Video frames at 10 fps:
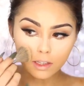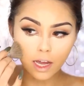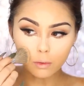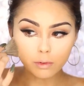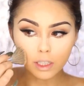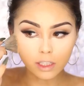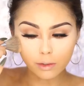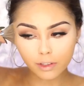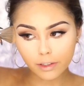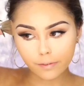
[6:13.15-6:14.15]
that
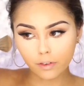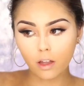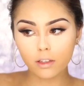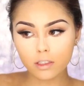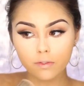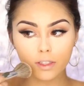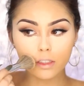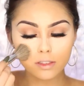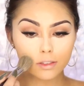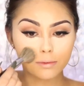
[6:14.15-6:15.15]
really, really flawless
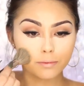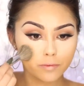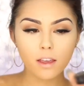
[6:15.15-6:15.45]
finish.